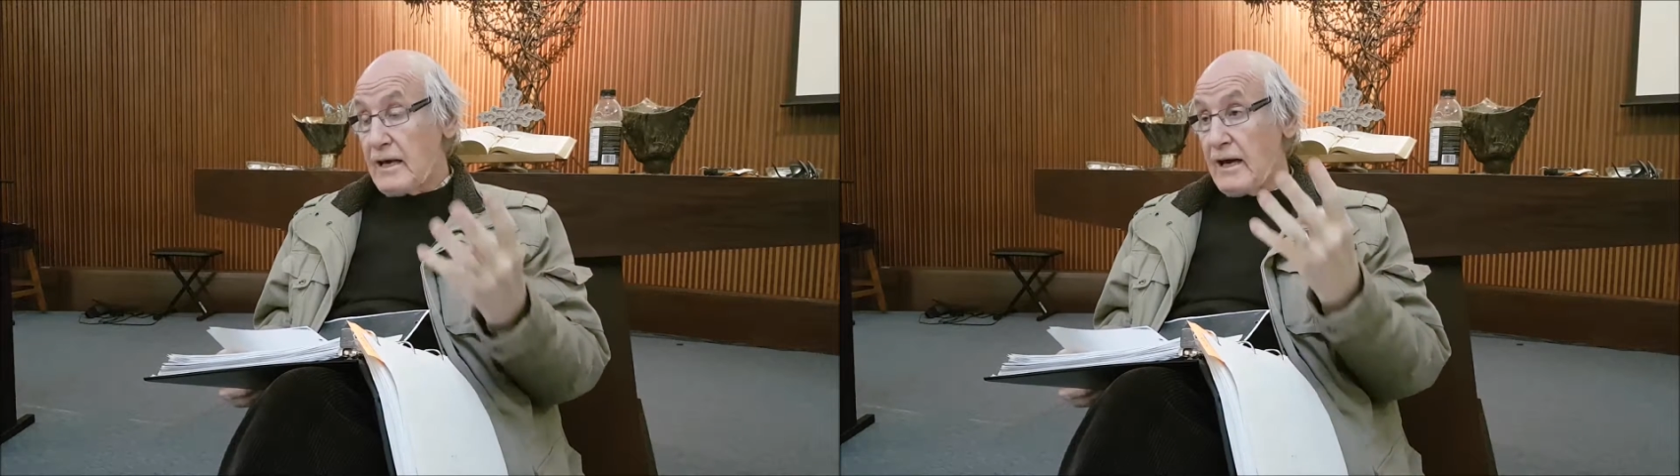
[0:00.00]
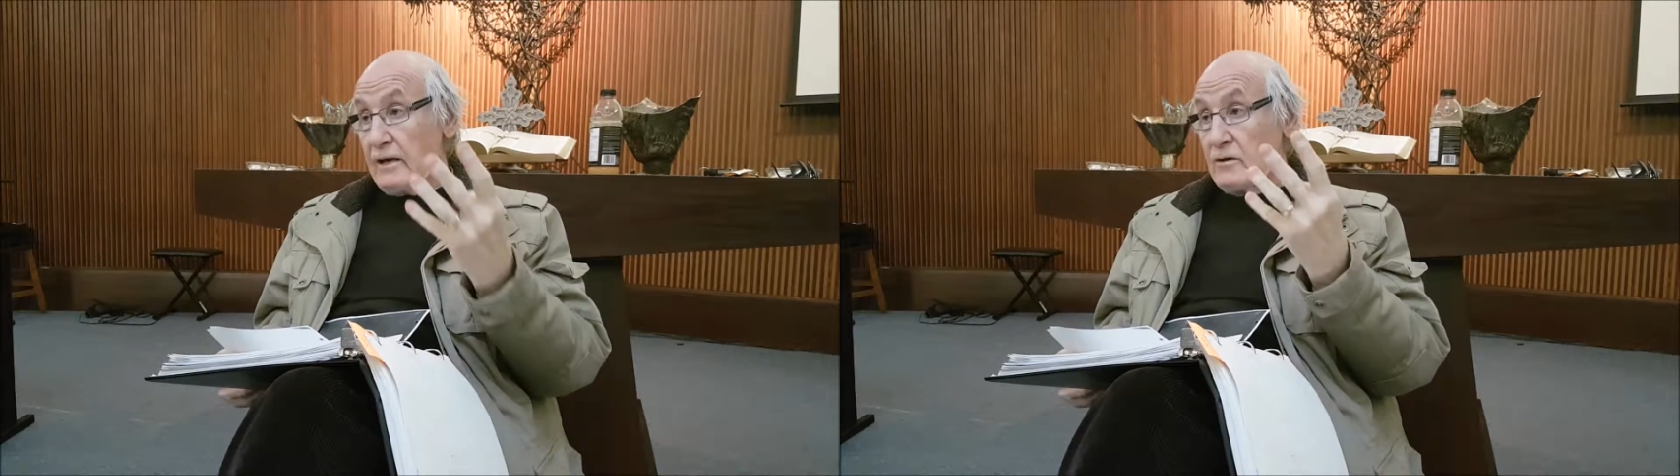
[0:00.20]

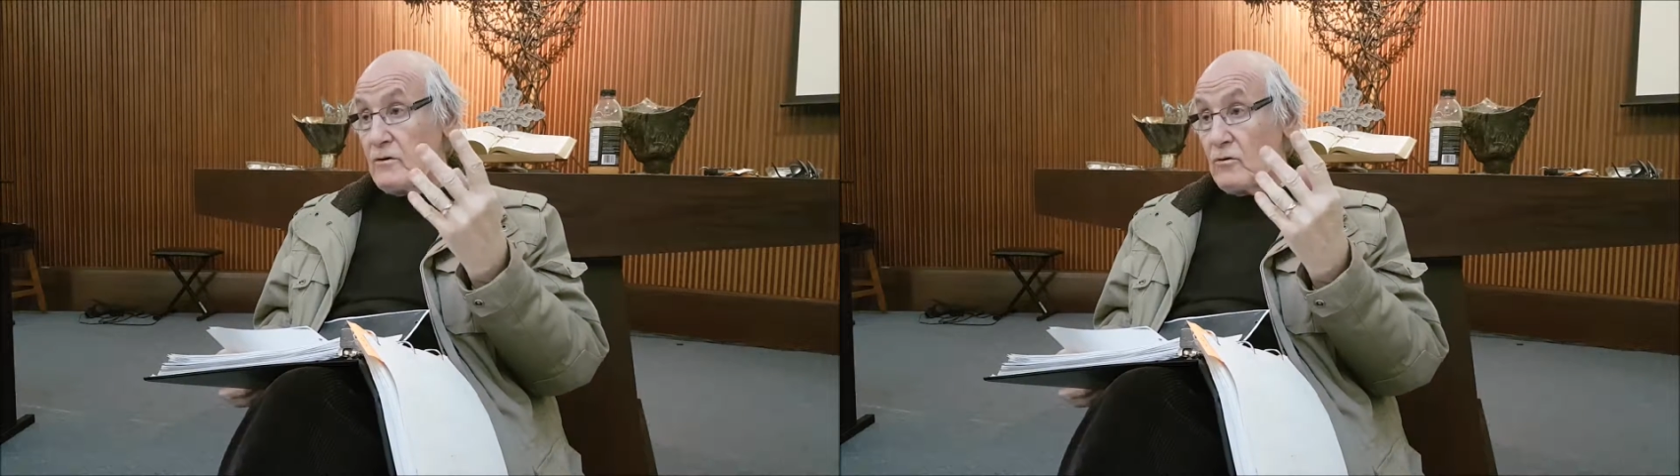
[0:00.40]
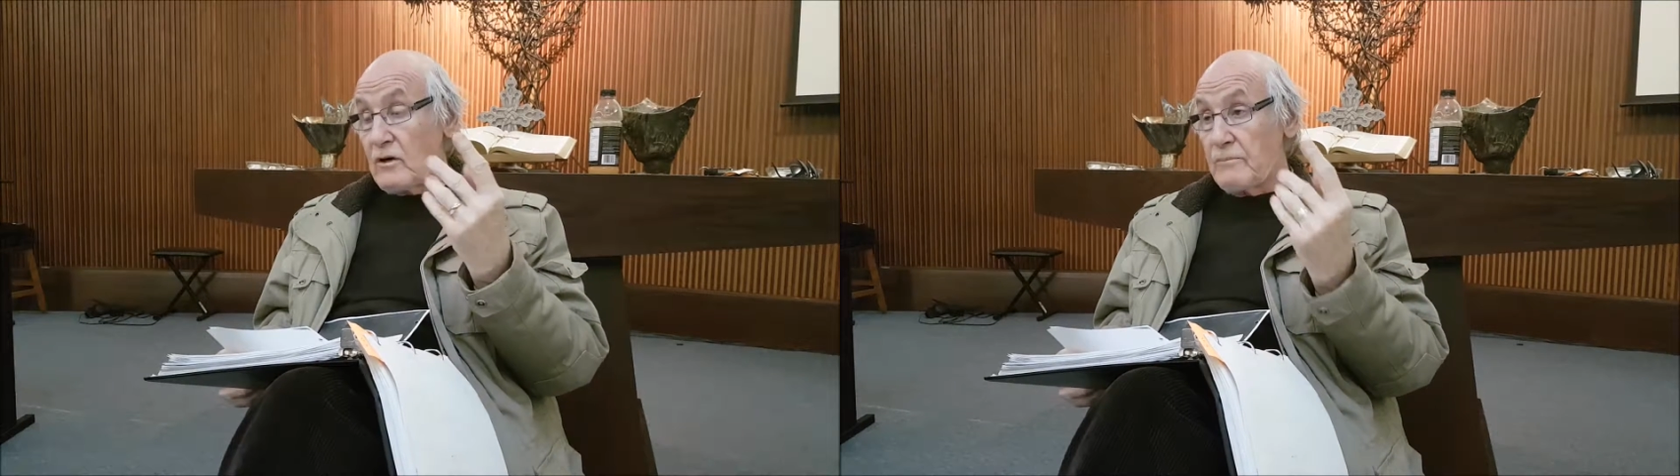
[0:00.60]
A,
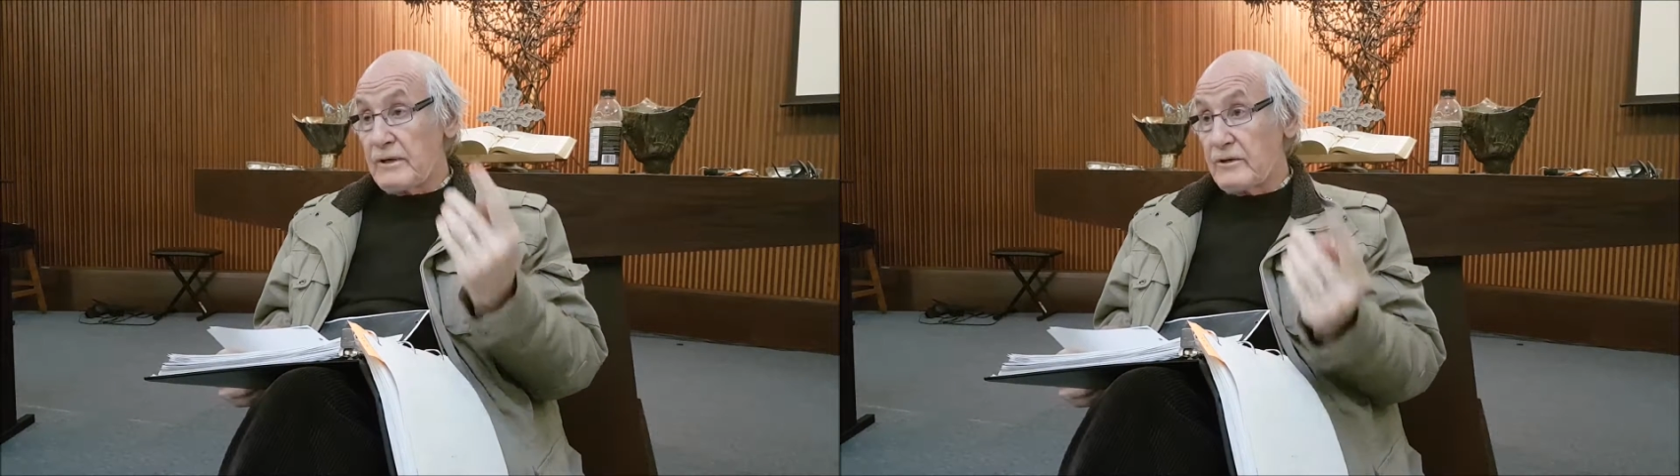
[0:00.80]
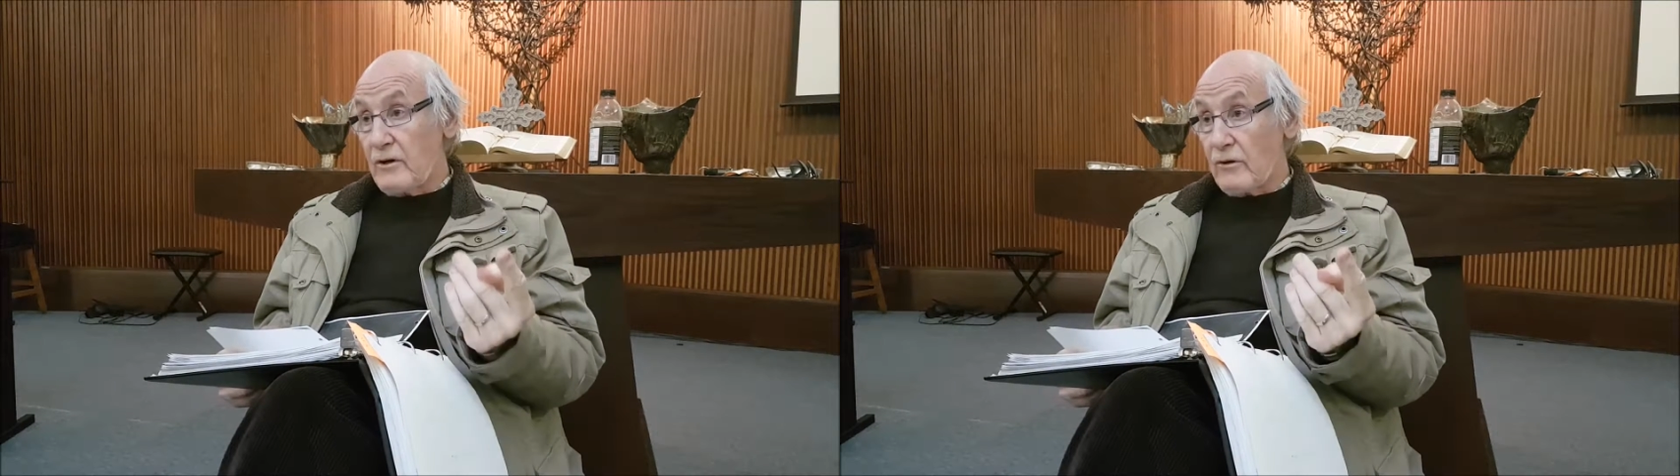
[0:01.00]
don't commit
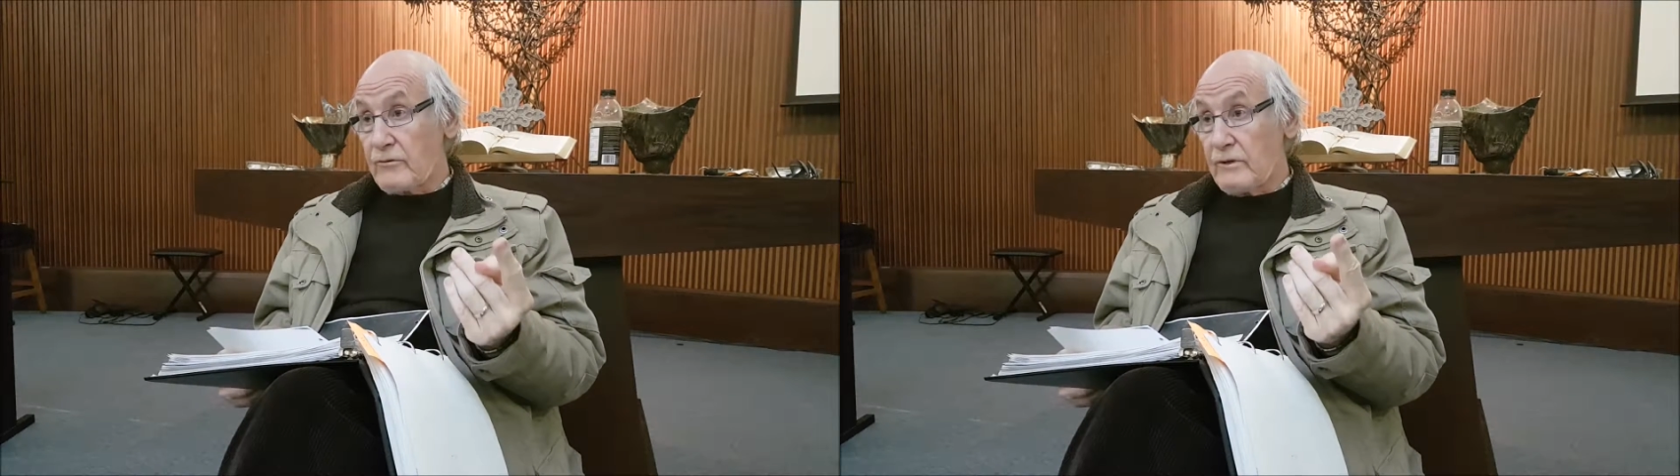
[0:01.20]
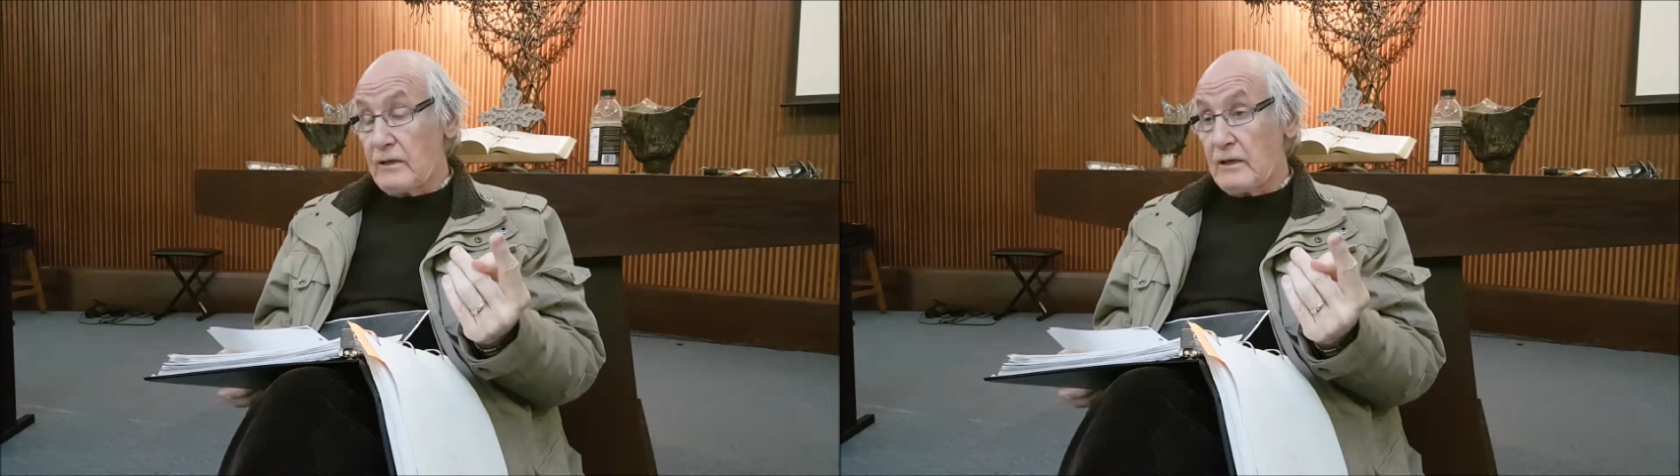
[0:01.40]

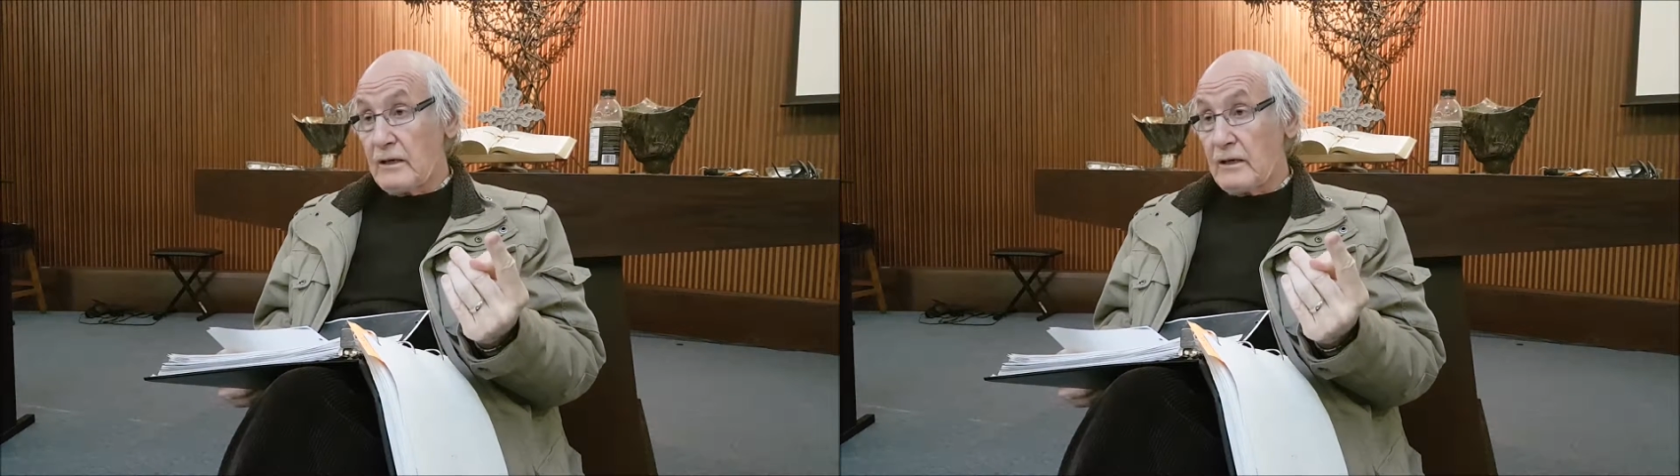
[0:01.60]
adultery,